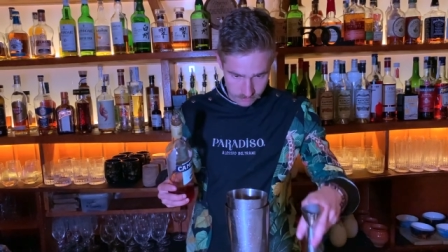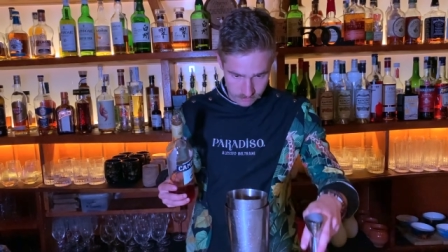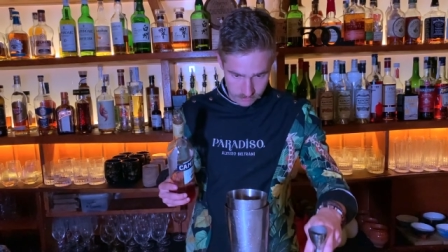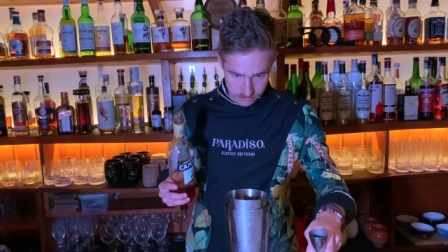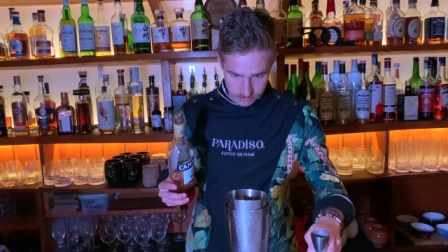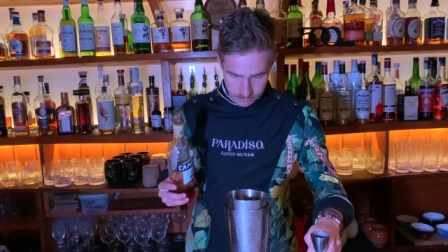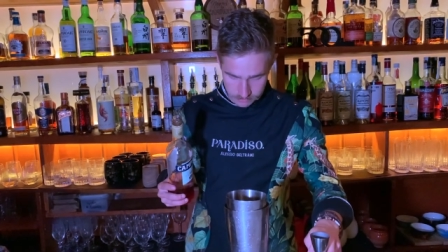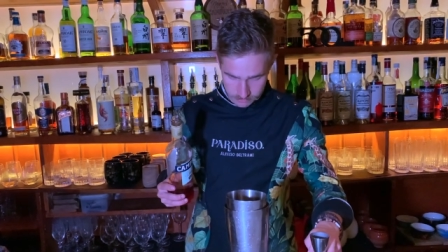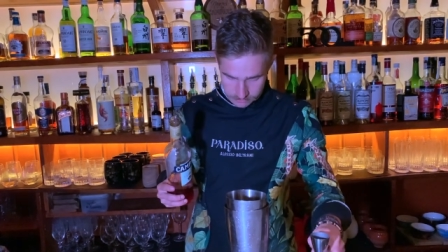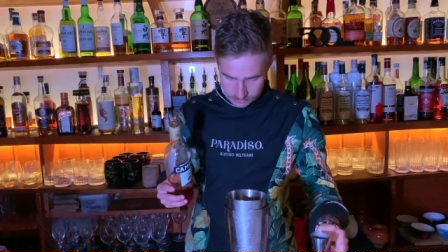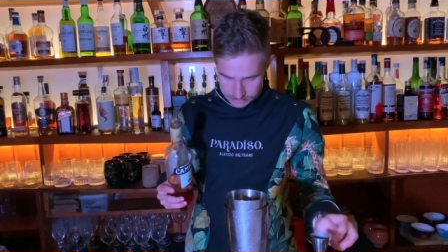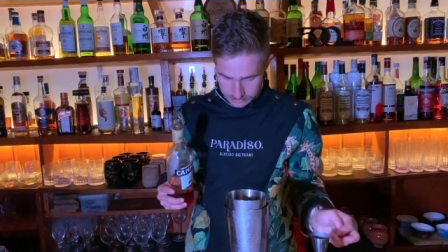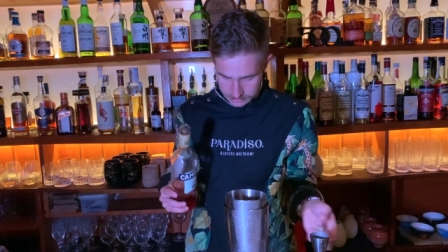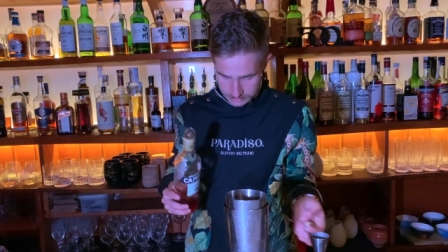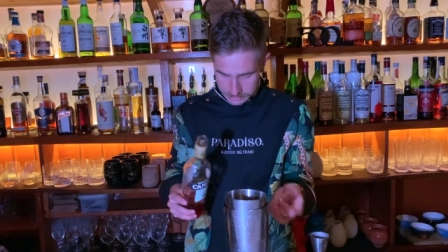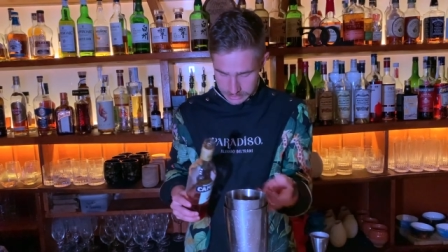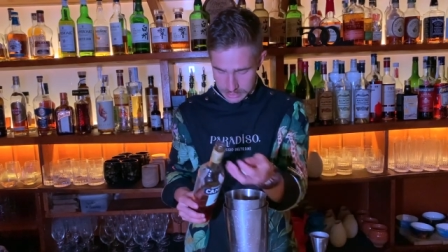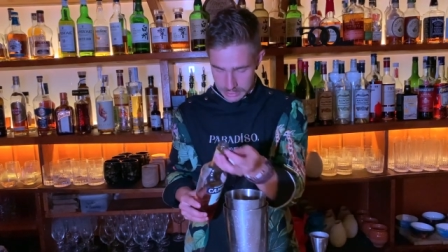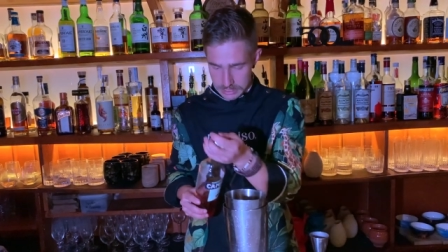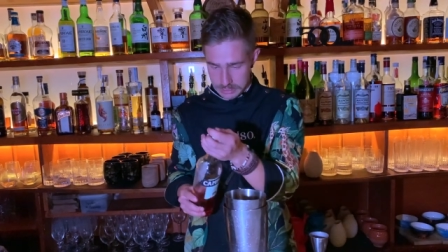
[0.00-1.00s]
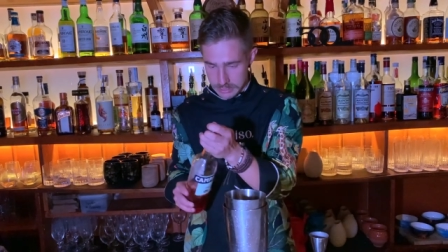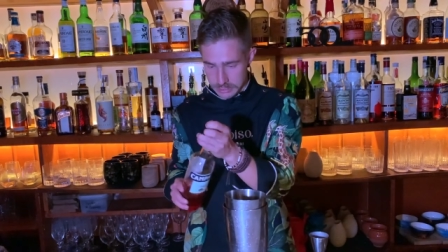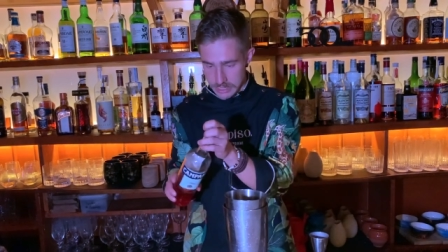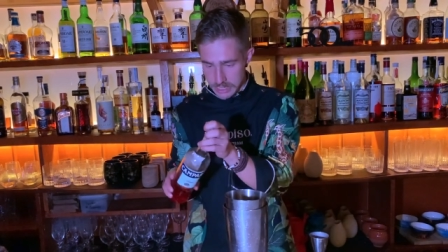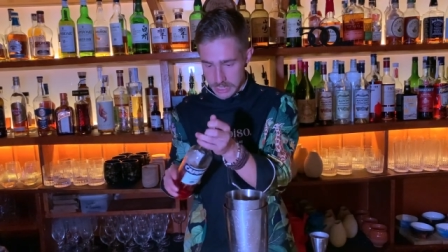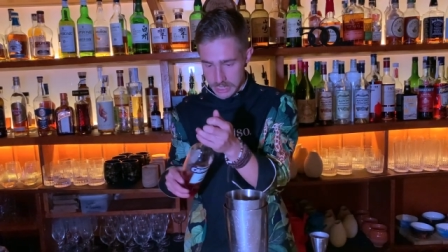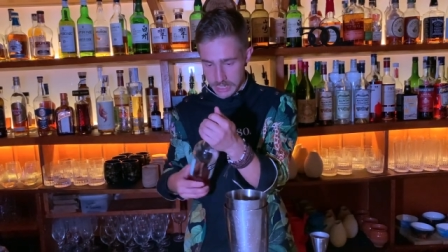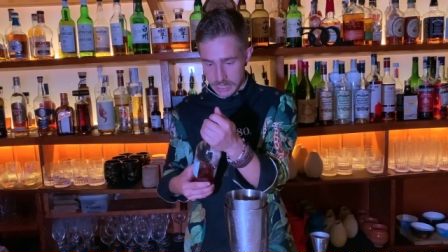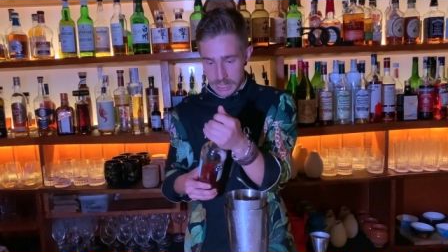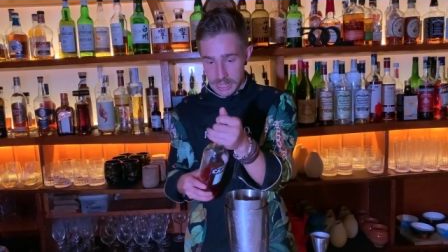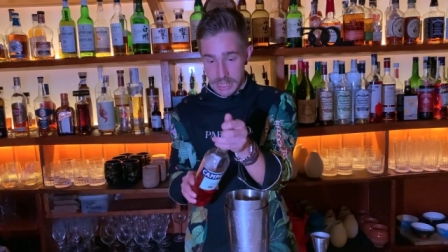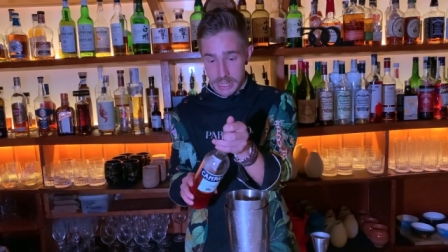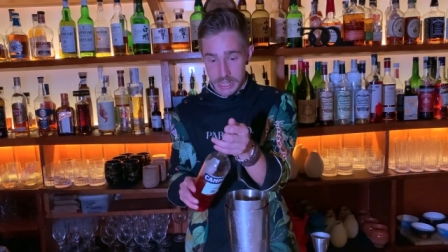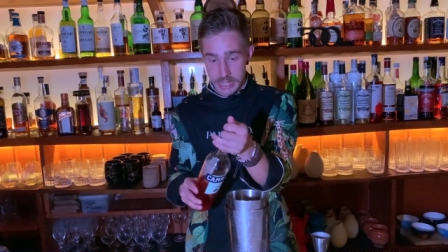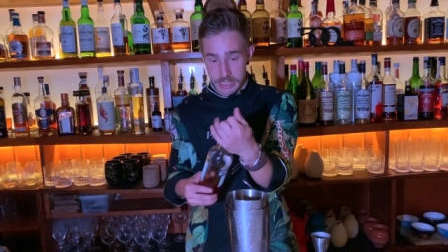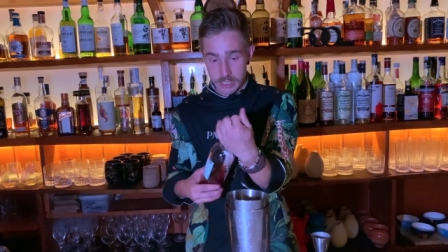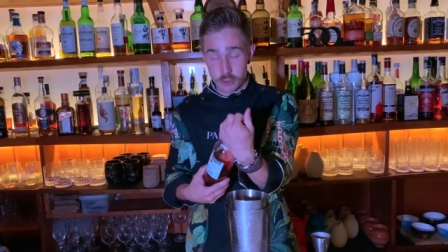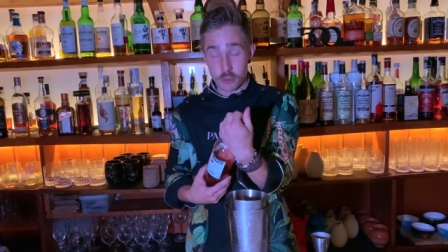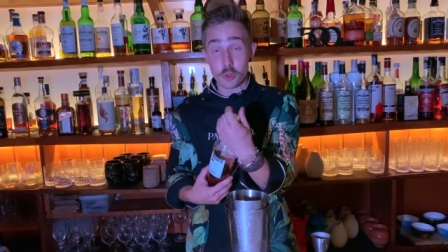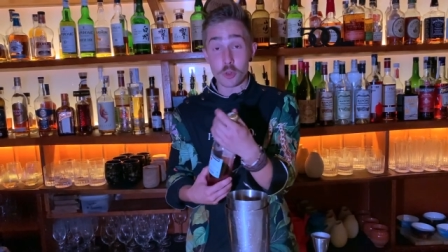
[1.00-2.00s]
Fantastic.
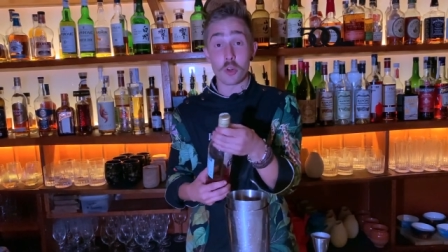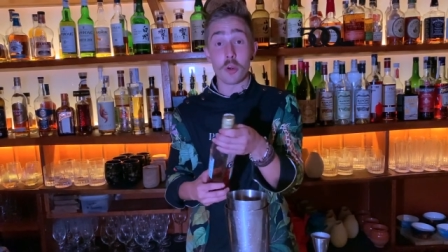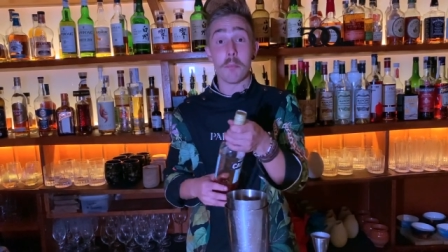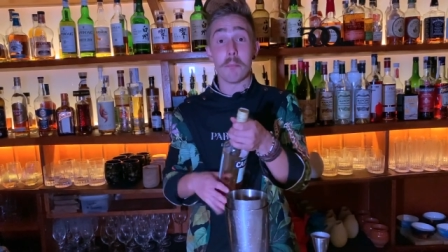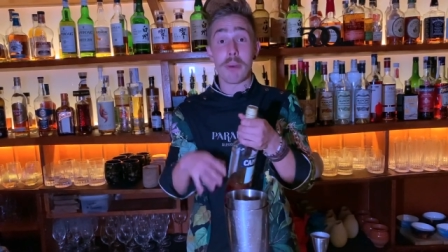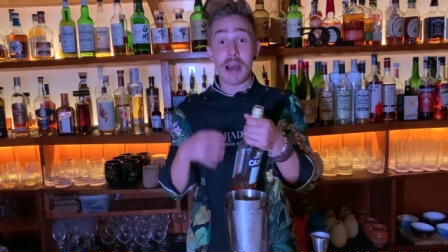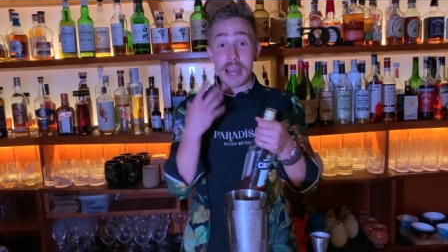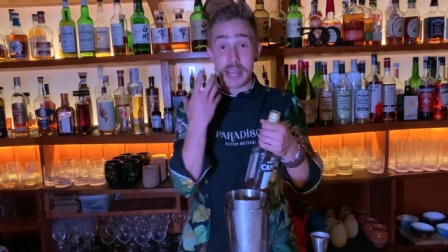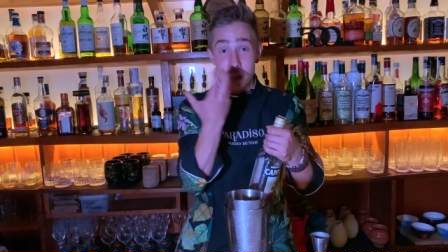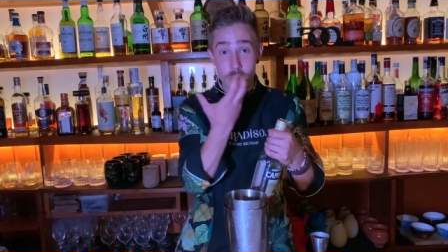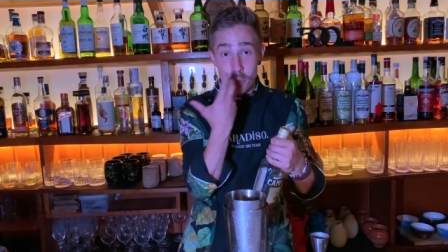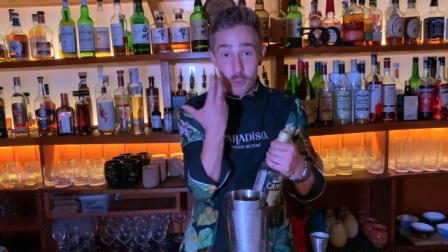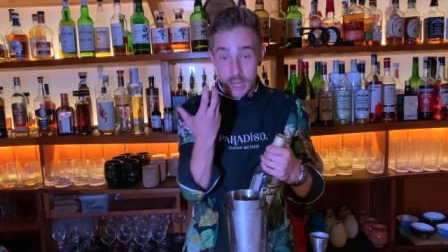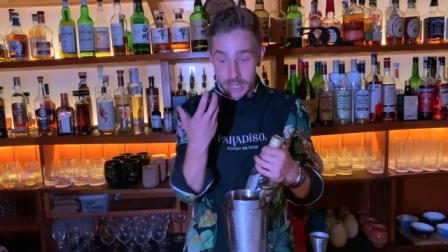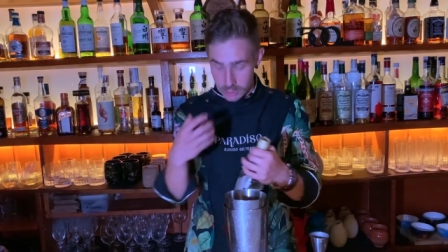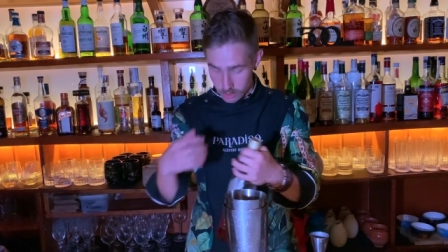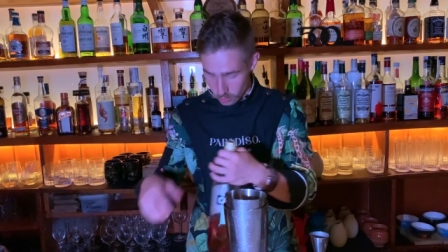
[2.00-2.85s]
And to combine well